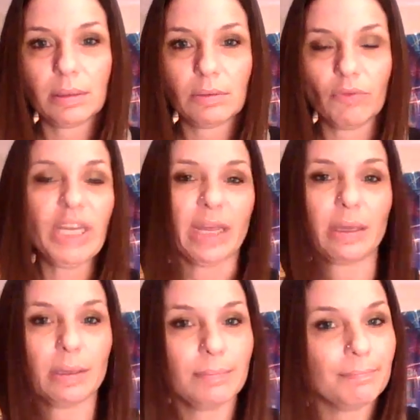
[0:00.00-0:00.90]
reading.
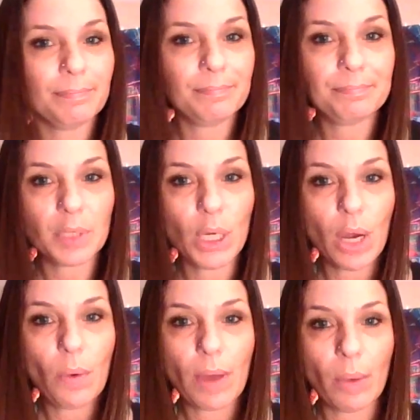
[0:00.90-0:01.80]
You
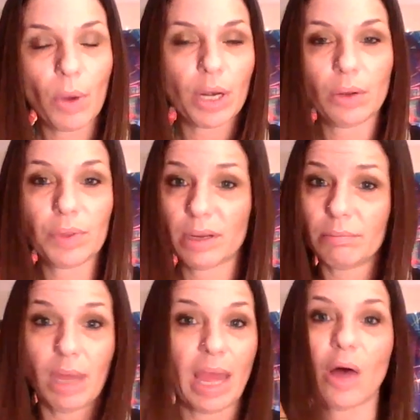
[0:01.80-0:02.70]
know, I want to know that
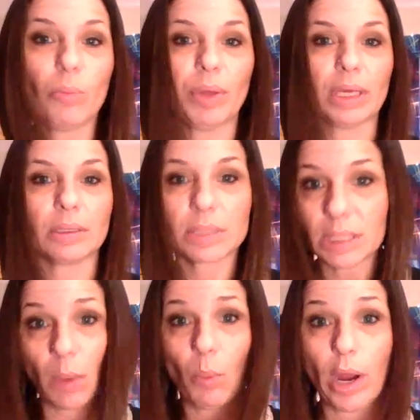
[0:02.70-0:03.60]
I'm helping
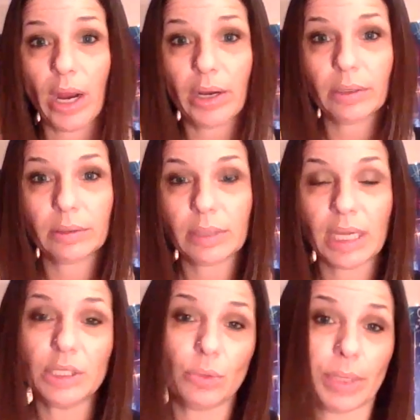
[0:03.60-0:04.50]
somewhere
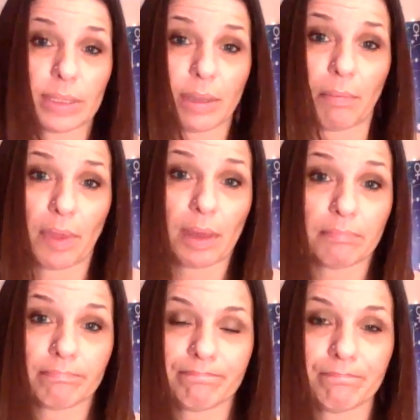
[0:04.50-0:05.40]
and doing something.
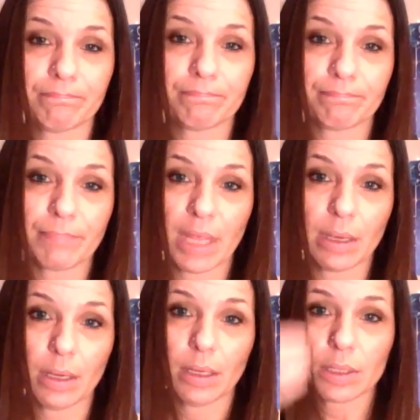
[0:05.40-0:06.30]

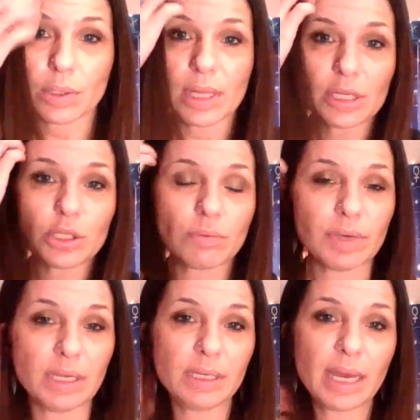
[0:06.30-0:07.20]
So that's your
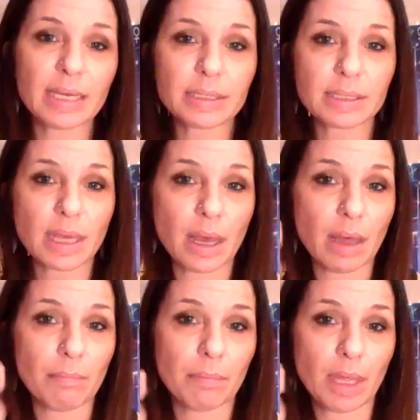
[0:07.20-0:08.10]
read, guys.
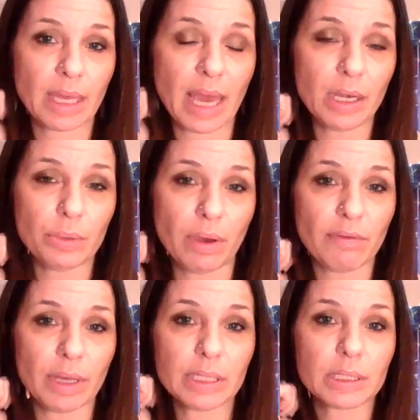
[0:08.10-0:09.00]
Again,
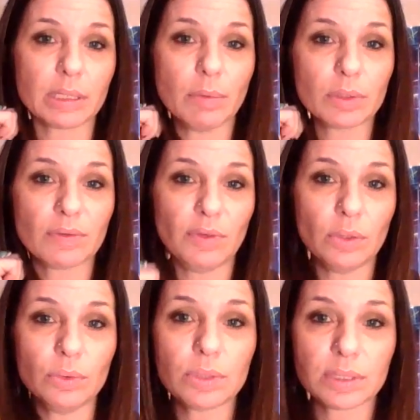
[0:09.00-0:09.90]
whoever gets the most
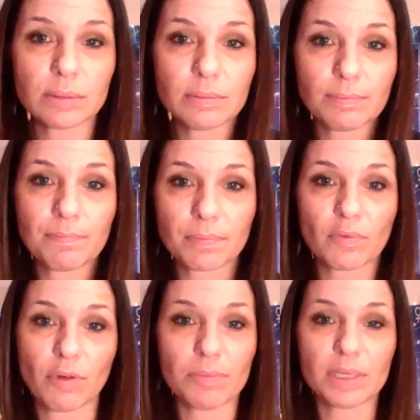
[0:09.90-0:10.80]
views
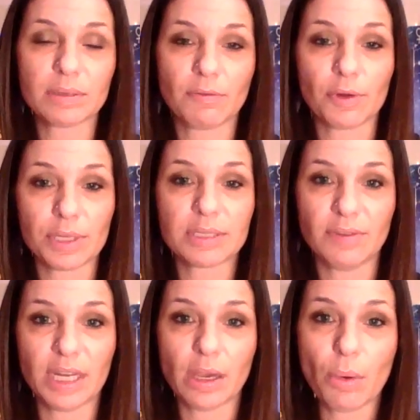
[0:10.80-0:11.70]
for this
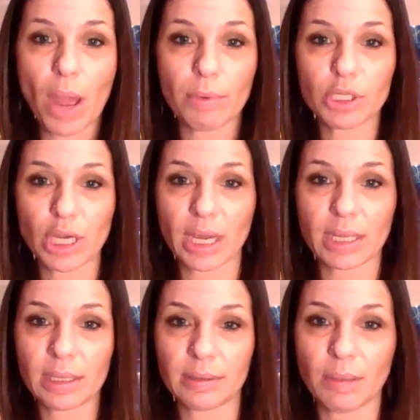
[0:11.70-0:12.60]
video, I will check
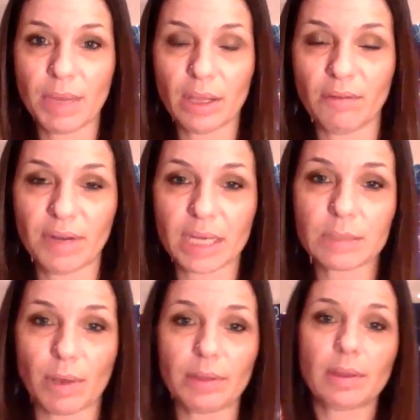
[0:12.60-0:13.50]
it in the middle of next
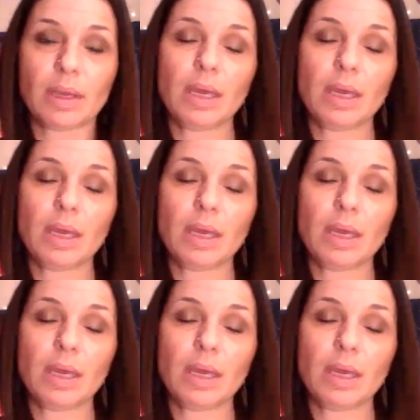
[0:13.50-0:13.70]
month.